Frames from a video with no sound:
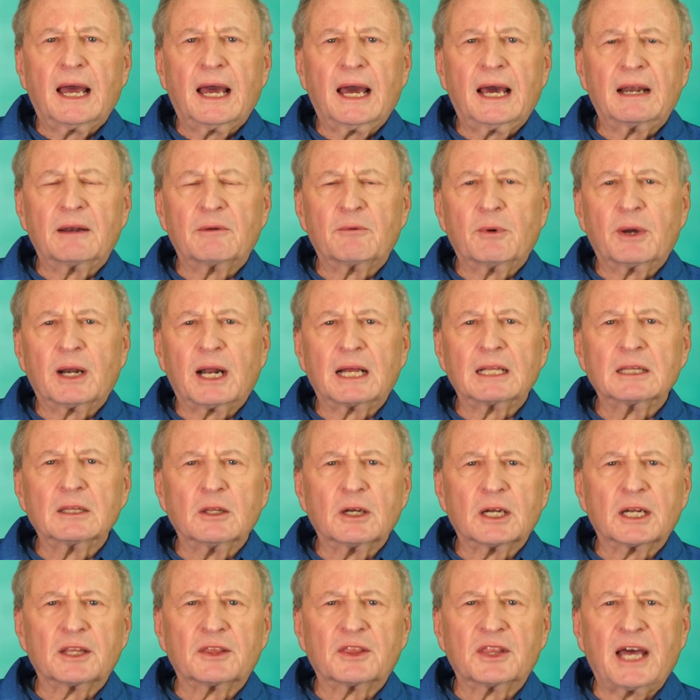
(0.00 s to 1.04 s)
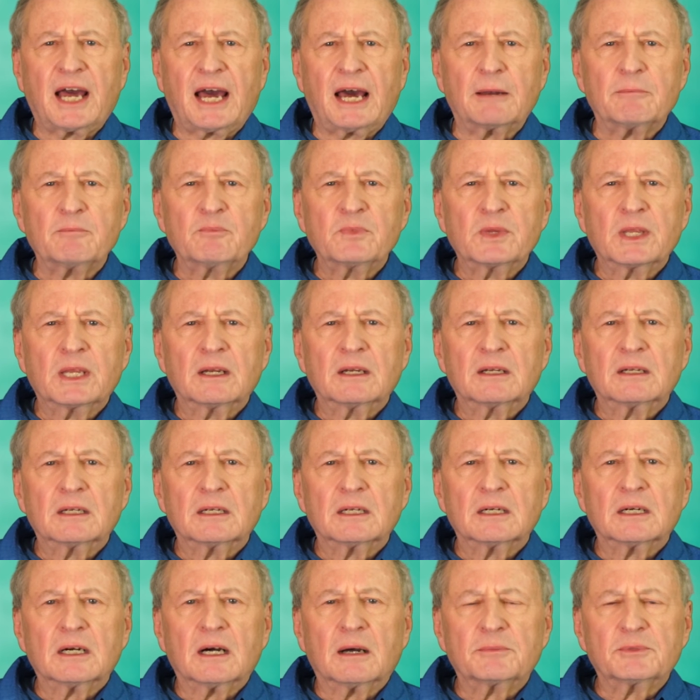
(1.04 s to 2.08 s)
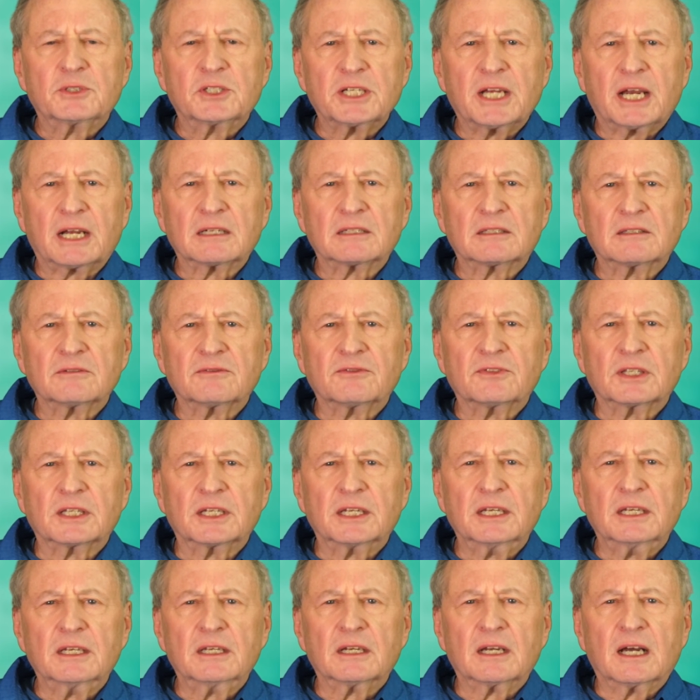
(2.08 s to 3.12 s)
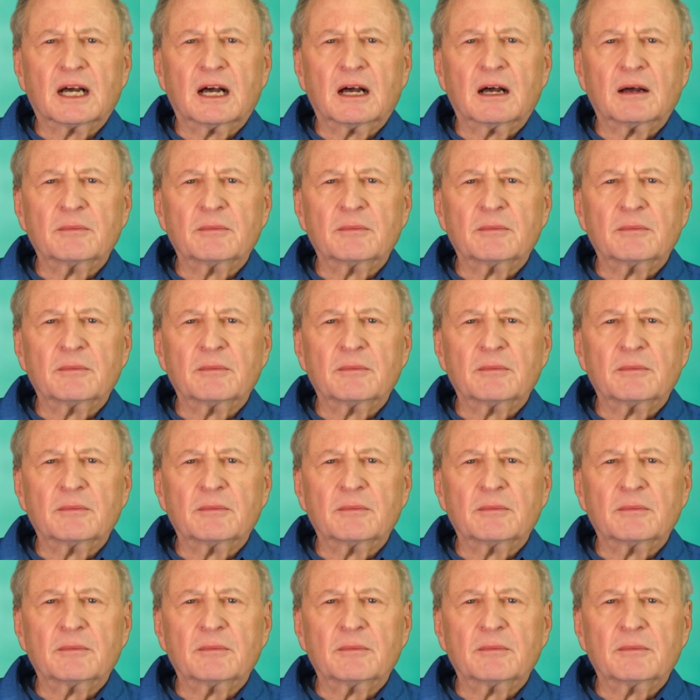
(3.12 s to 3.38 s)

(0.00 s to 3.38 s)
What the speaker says: And when I look at that objectively,